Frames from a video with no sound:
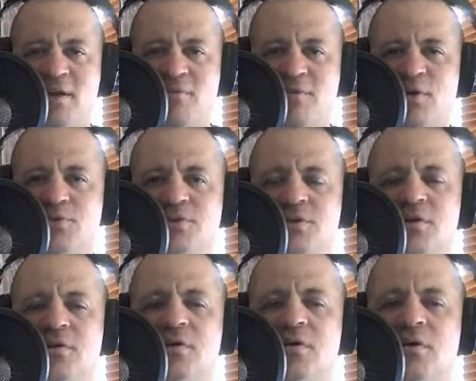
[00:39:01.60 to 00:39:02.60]
interviews.
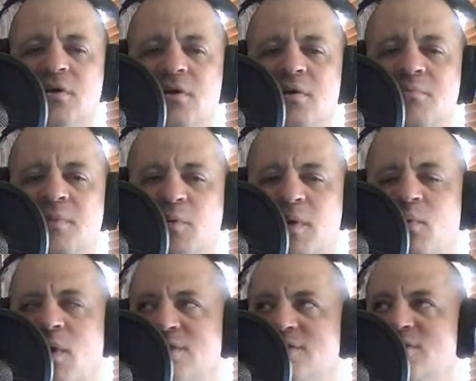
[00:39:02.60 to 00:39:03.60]
But we
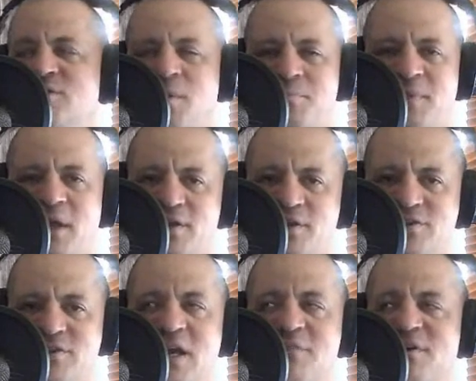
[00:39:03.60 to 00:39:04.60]
want something.
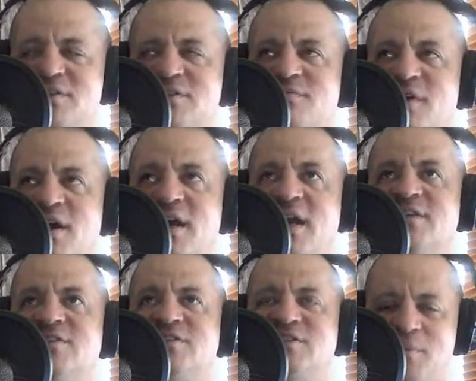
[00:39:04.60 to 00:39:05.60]
Give us fucking
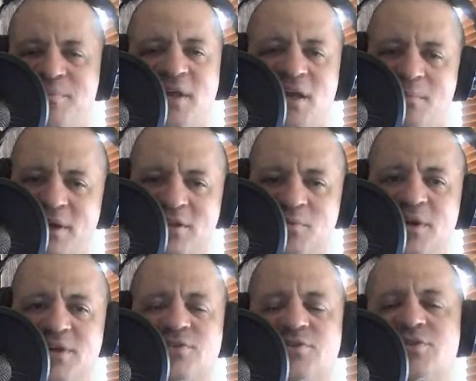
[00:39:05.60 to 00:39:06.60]
something about the
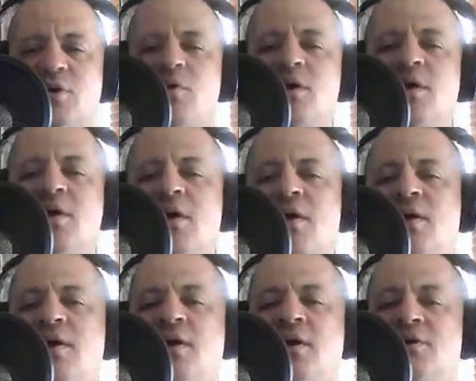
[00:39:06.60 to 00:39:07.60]
wrestler. So
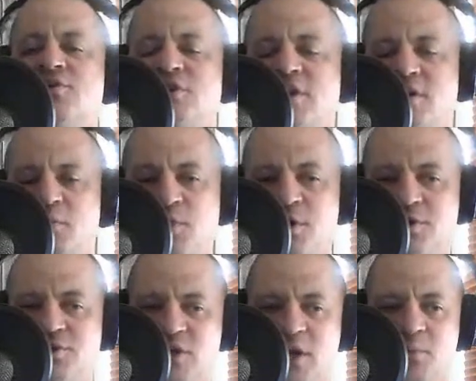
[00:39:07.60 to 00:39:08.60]
she did a really
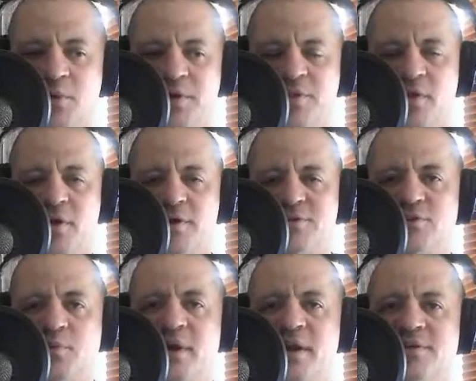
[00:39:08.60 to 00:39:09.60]
good job with
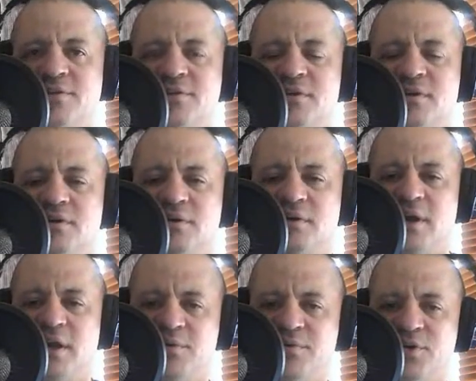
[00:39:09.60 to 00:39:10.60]
Soraya's
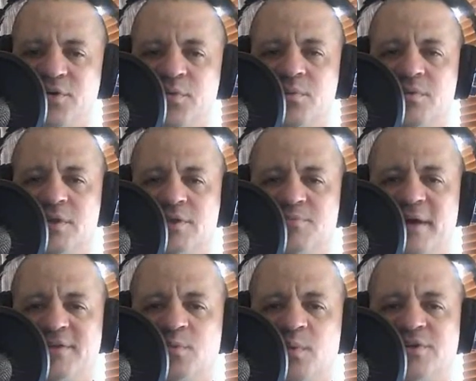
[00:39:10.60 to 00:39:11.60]
interview this
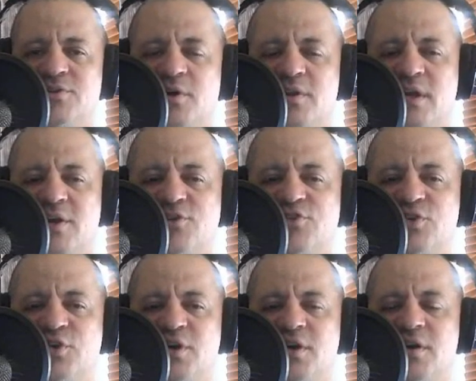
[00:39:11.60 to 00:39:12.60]
past week. So I think you
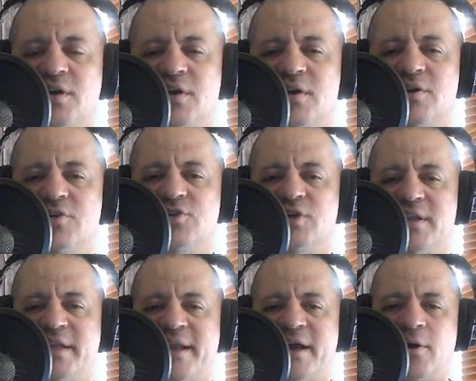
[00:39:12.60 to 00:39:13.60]
should
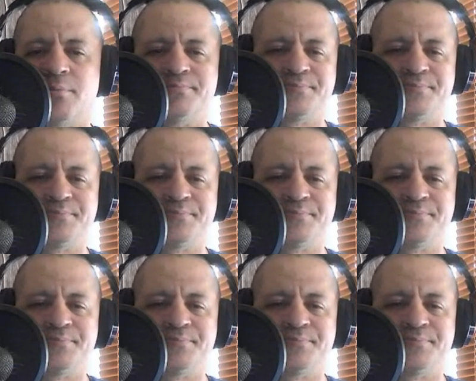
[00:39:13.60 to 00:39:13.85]
check that out.